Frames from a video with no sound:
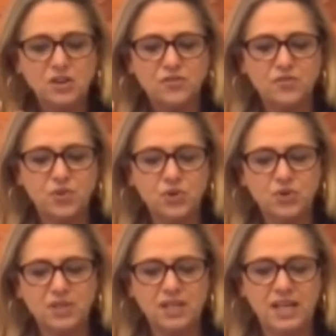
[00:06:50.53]
fruit
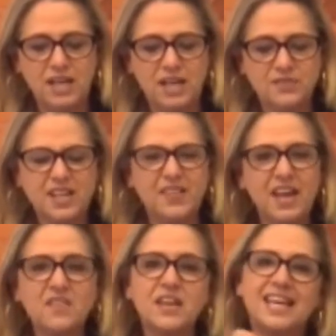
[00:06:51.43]
and leaves, and they
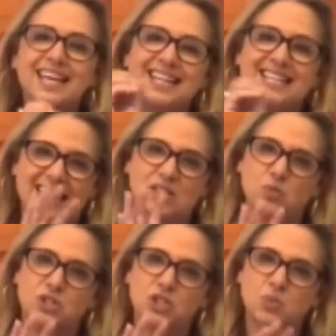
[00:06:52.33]
have a kidneys,
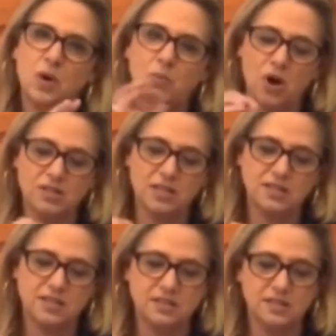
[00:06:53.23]
which is what
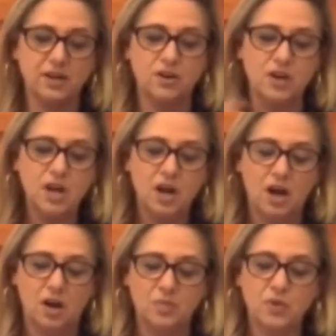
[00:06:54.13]
processes their
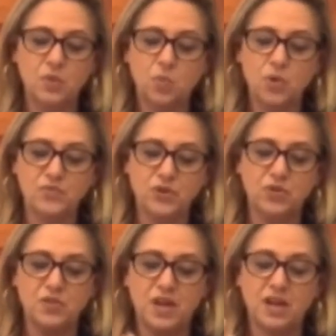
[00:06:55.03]
the food
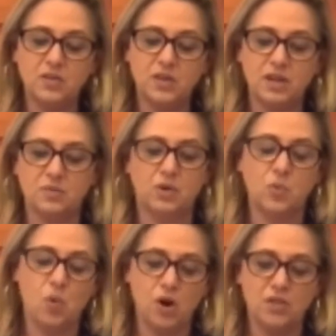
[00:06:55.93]
that they or the
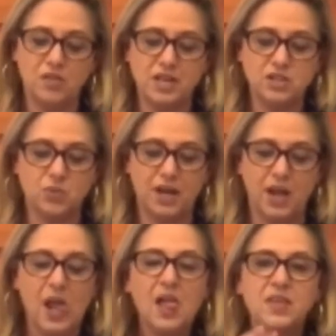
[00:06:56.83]
water that they drink.
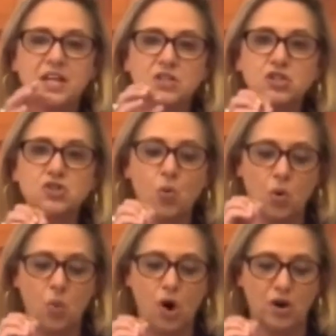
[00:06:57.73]
They can store
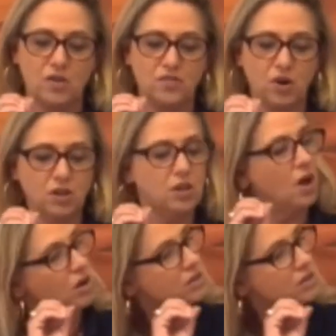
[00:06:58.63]
water for a long